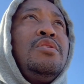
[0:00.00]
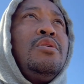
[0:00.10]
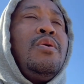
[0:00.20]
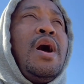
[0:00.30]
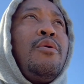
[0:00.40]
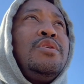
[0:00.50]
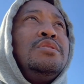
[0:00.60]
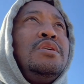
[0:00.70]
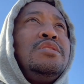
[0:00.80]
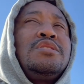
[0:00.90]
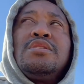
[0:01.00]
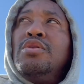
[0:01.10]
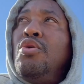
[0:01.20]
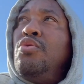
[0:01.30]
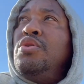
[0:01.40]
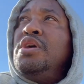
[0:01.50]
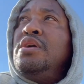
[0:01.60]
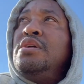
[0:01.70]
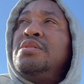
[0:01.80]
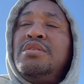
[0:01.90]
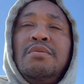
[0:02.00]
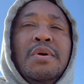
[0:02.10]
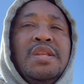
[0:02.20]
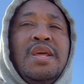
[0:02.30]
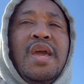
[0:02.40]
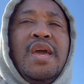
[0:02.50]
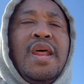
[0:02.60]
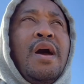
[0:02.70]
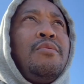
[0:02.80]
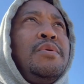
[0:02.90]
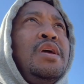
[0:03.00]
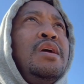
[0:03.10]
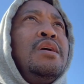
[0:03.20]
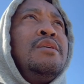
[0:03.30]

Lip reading: how it slowly took my dad out, man.